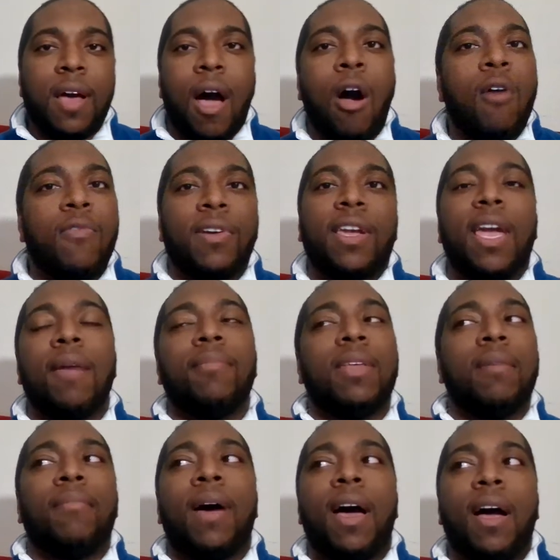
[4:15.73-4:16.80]
I overcame
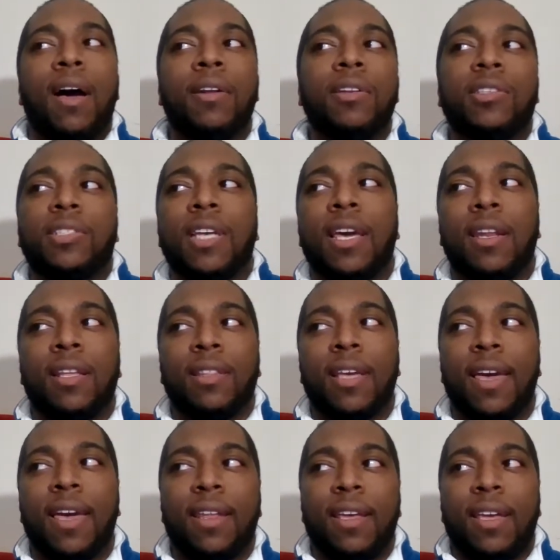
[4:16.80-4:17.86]
that by understanding
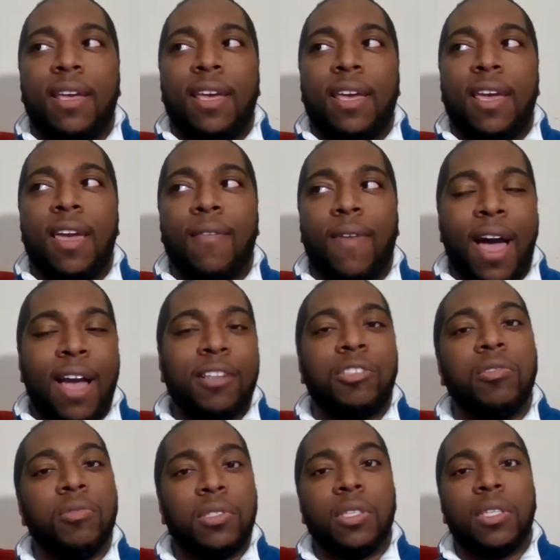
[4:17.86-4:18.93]
that if I
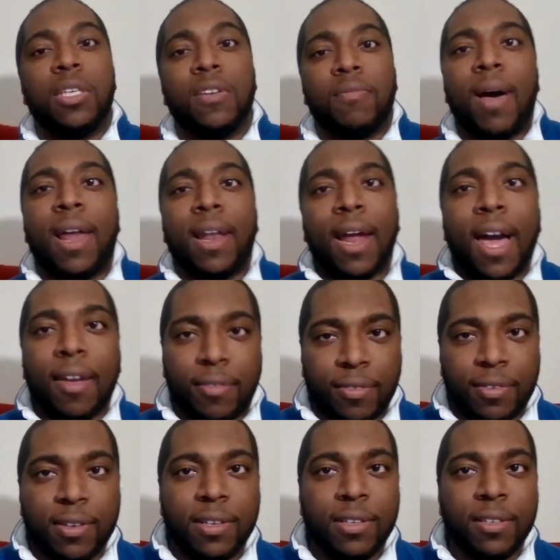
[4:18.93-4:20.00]
choose to give my life